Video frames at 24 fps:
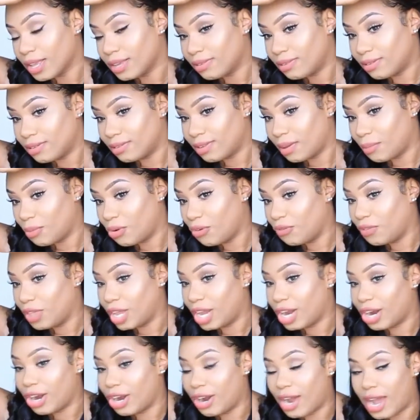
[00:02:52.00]
since I moved
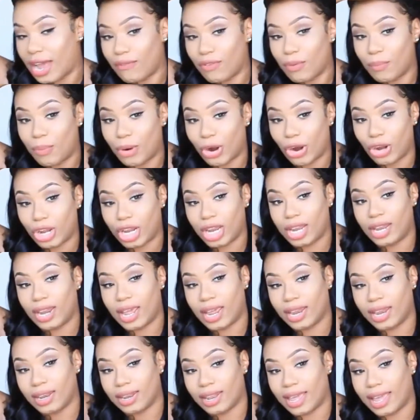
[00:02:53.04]
here I haven't partied
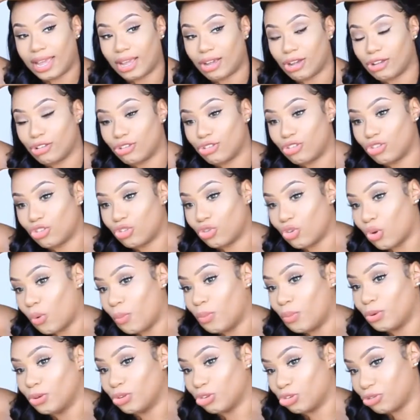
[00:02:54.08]
in like
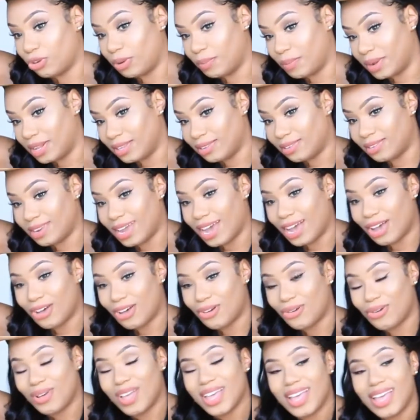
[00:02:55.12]
almost three months
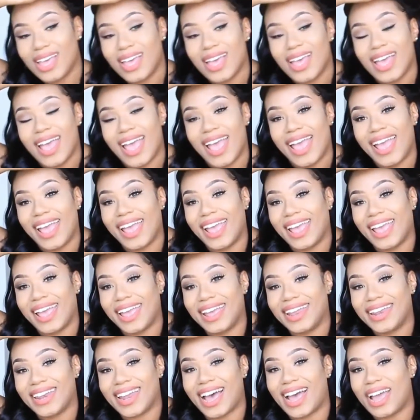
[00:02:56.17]
now
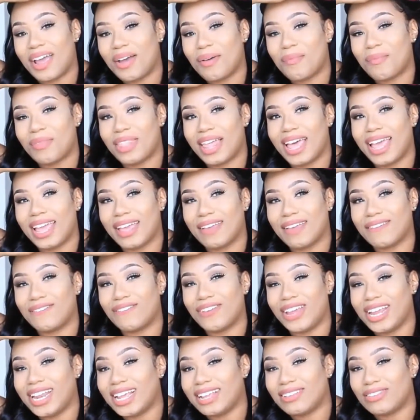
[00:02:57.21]
and I'm like
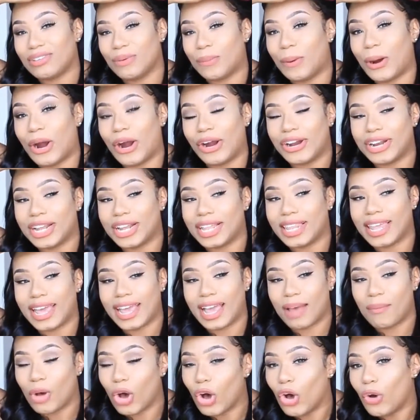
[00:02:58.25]
being to party
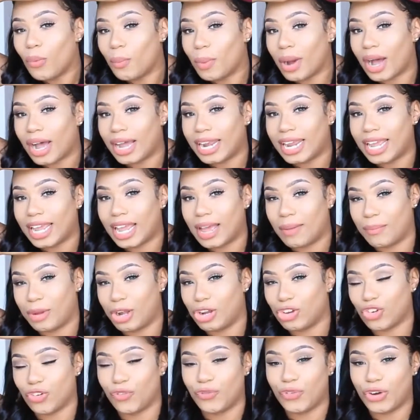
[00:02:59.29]
like I'm a homebody I'm an
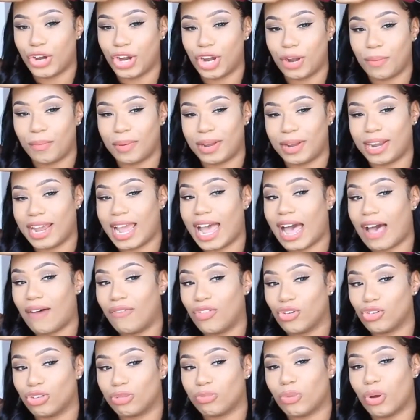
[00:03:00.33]
introvert but I have
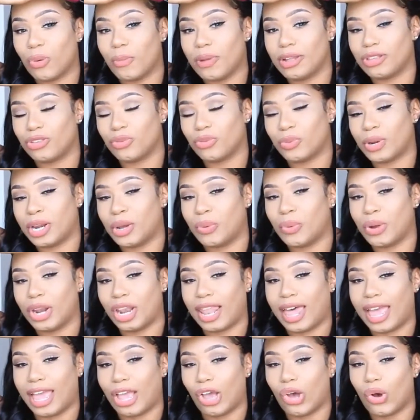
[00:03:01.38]
those moments when I want
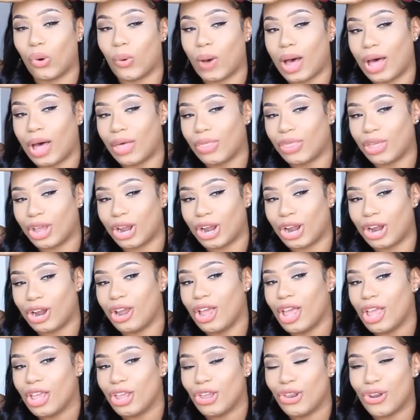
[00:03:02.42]
to like go out
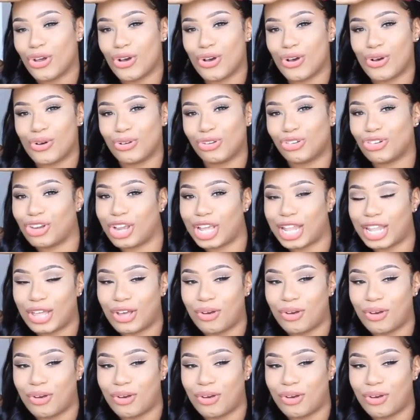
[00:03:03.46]
there you know drink a